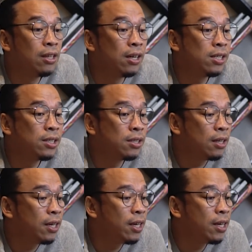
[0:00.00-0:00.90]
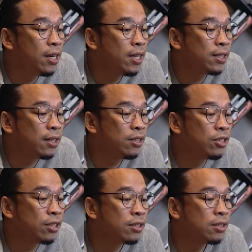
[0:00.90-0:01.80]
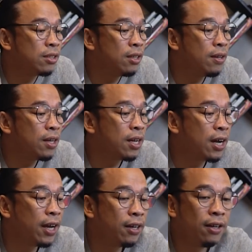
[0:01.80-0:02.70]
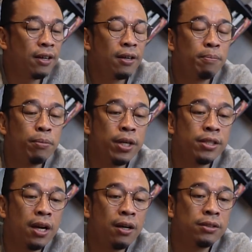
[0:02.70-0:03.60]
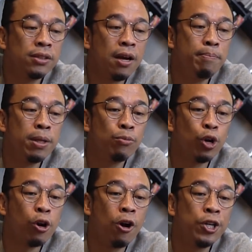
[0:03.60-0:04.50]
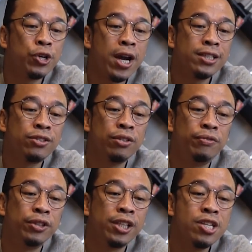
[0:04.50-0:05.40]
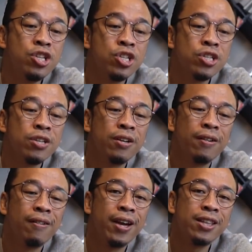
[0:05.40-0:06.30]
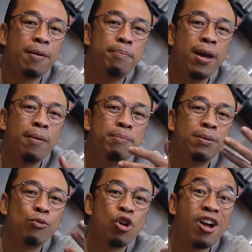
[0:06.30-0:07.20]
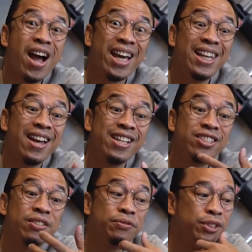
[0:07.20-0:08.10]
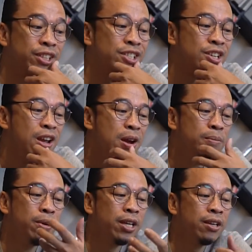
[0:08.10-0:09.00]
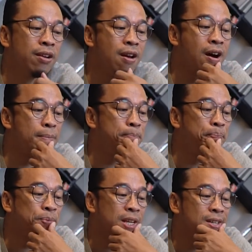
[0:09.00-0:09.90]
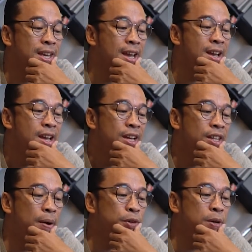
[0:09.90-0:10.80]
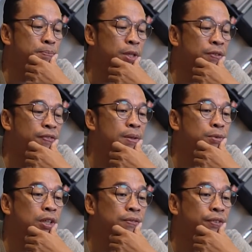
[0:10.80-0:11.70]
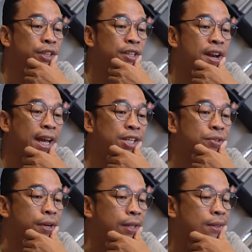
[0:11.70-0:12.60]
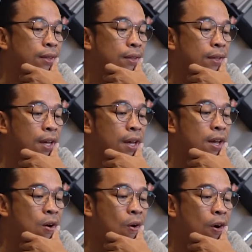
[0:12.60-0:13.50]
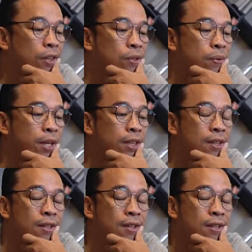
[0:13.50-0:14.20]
does is it just kind of brings out a bit more contrast to the footage, right? A bit more highlights to the footage, bringing it up. Okay. Now I'm gonna put film convert nitrate. Okay, onto it.